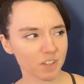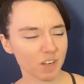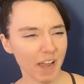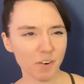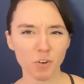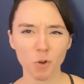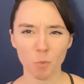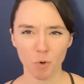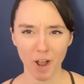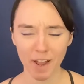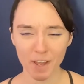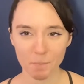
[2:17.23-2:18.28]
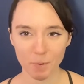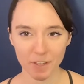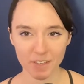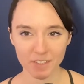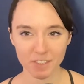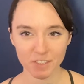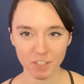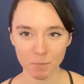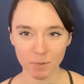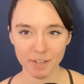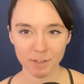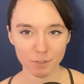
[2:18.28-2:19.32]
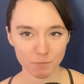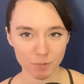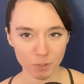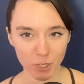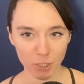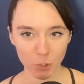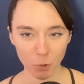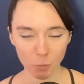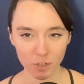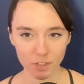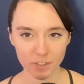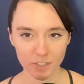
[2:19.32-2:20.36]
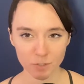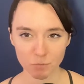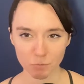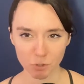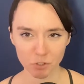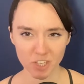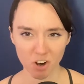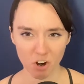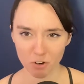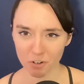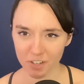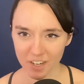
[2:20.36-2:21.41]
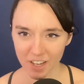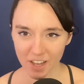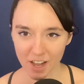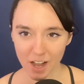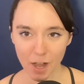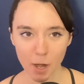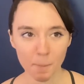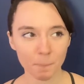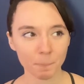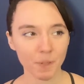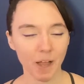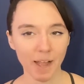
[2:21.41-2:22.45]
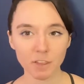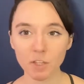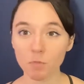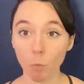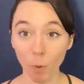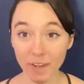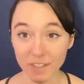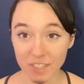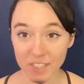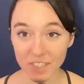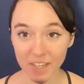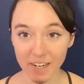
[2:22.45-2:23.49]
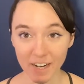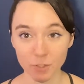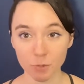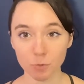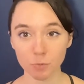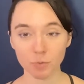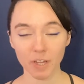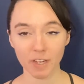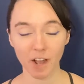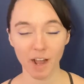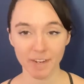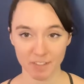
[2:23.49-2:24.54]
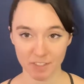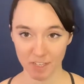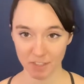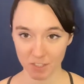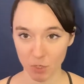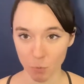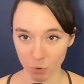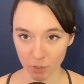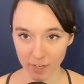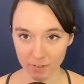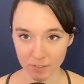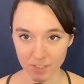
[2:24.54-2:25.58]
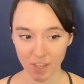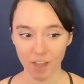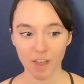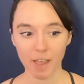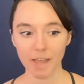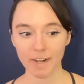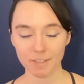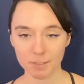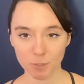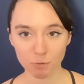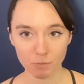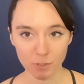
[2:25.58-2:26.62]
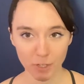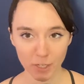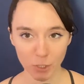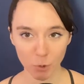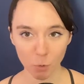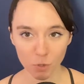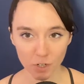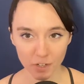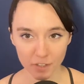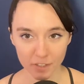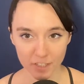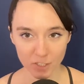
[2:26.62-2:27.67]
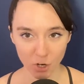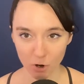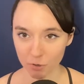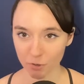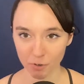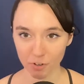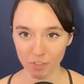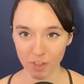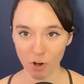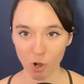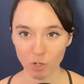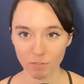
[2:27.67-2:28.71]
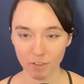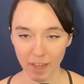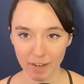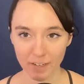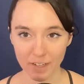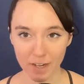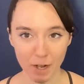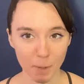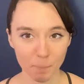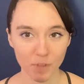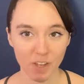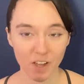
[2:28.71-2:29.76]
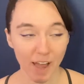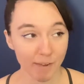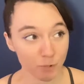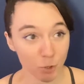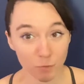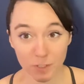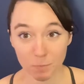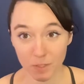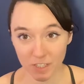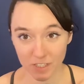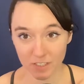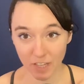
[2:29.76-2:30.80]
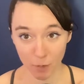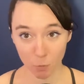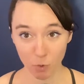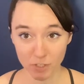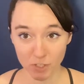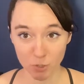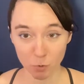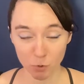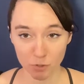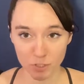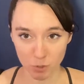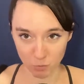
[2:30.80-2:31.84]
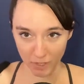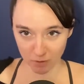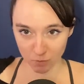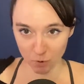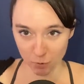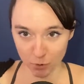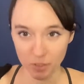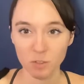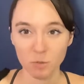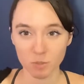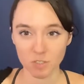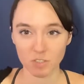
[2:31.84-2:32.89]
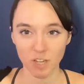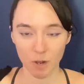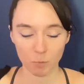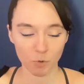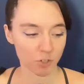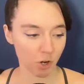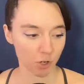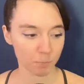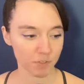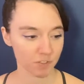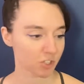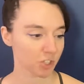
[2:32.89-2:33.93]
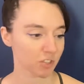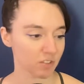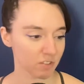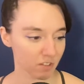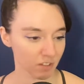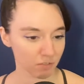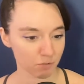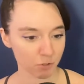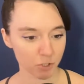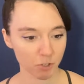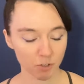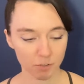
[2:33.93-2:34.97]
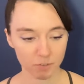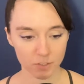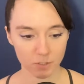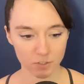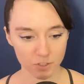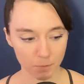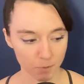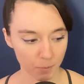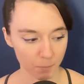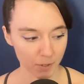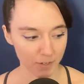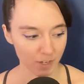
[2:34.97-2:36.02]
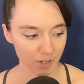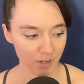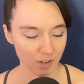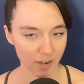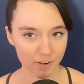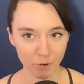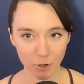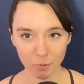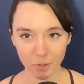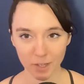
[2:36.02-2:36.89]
I don't know why, but does anybody else feel like yoga is really hard? I lift weights and I do high intensity workouts and I still feel like yoga is harder than all of that. I don't know if it's because I was sore. So holding those downward dog positions really hurt or something, but I don't know.